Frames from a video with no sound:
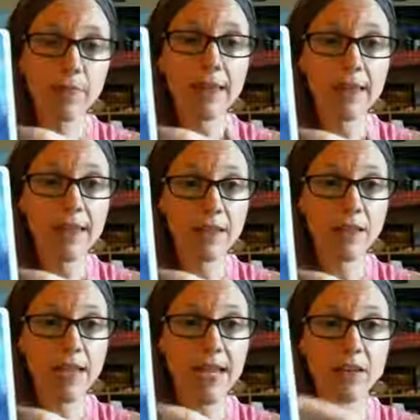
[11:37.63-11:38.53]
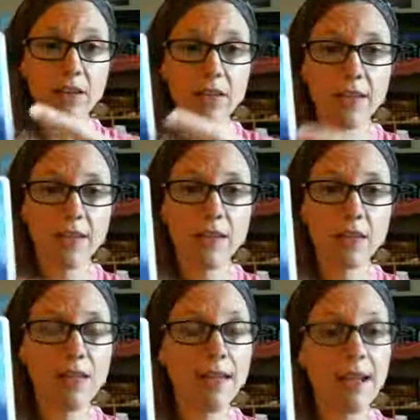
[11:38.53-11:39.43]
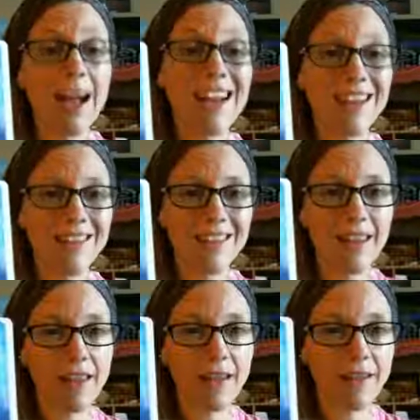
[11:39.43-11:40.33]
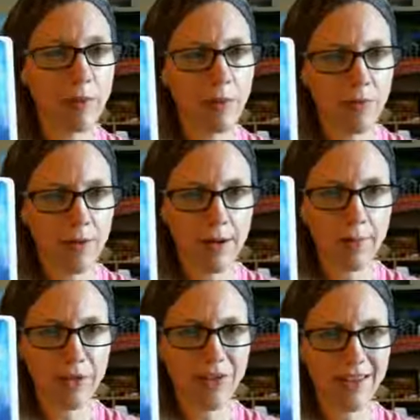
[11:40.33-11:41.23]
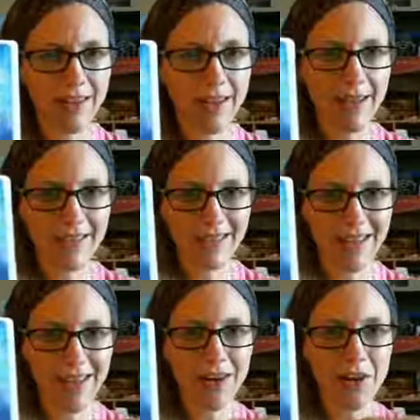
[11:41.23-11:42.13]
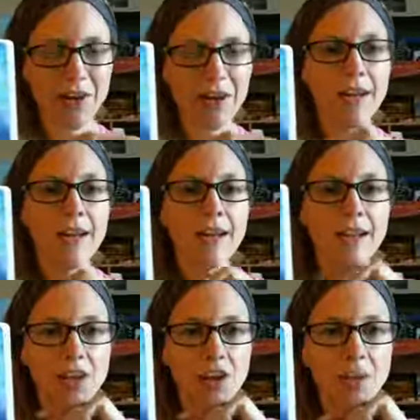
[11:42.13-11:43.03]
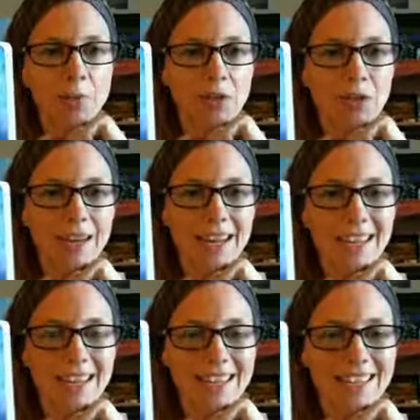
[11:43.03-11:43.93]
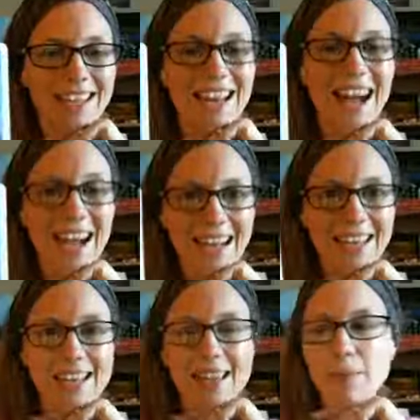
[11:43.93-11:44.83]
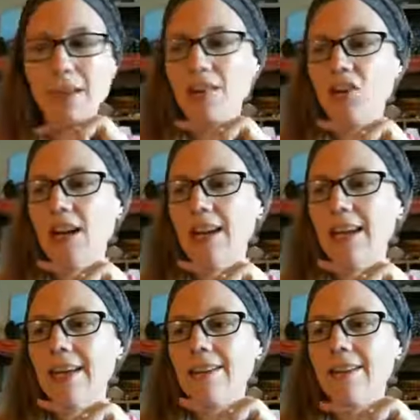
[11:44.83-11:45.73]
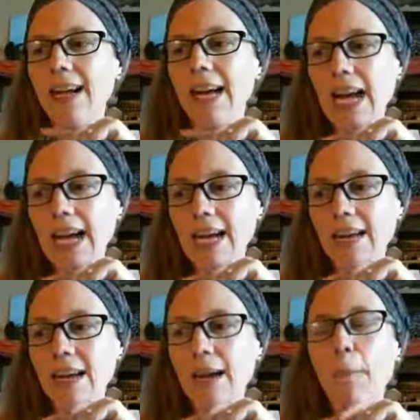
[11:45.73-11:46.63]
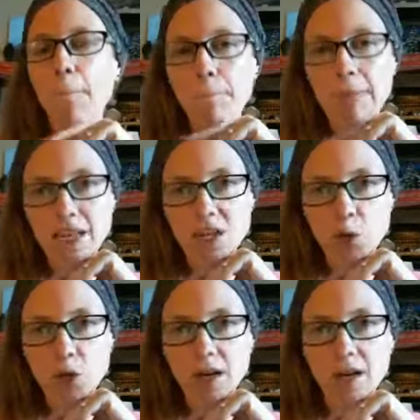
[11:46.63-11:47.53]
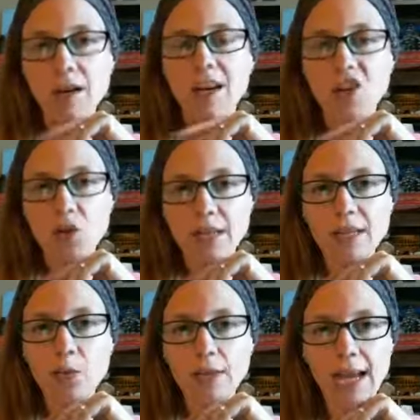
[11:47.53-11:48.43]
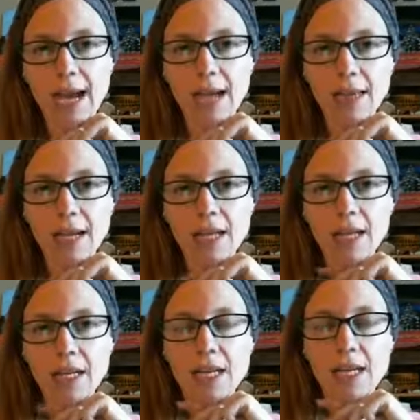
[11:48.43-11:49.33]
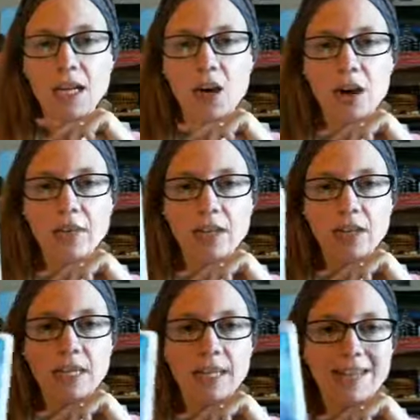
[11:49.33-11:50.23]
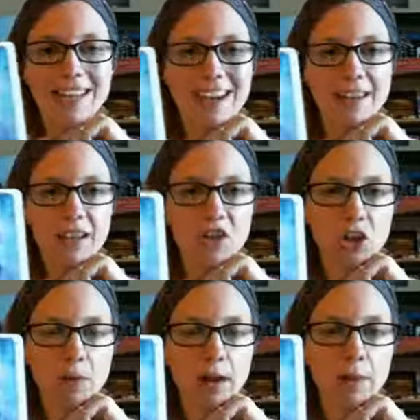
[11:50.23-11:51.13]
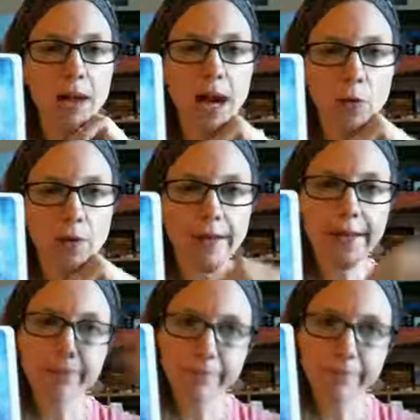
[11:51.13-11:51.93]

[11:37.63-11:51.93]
this is the answer. This is the guidance that I think is coming through. And I'm not just saying that because it's the guide card. It's card number 38 is guide, and the message on it is a guide, mentor, a trustworthy ally. Now, often these guides can show up outwardly